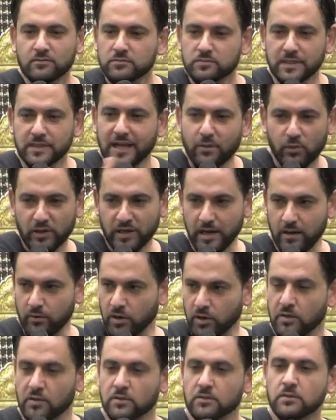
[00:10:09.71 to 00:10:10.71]
Not 1
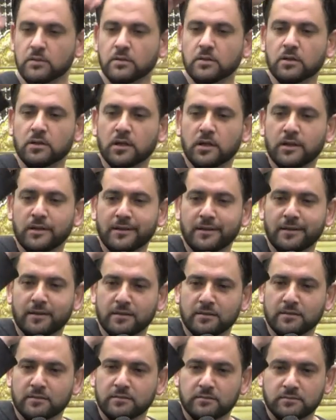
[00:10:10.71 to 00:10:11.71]
hour.
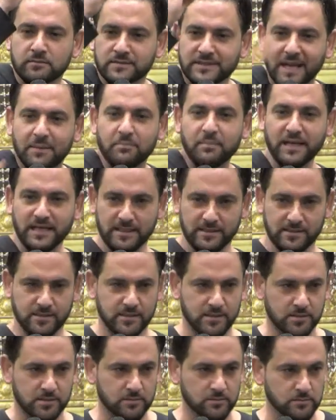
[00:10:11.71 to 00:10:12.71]
10
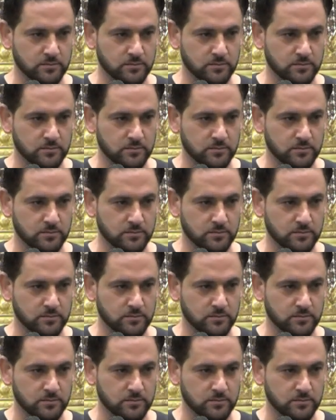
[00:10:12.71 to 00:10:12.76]
minutes.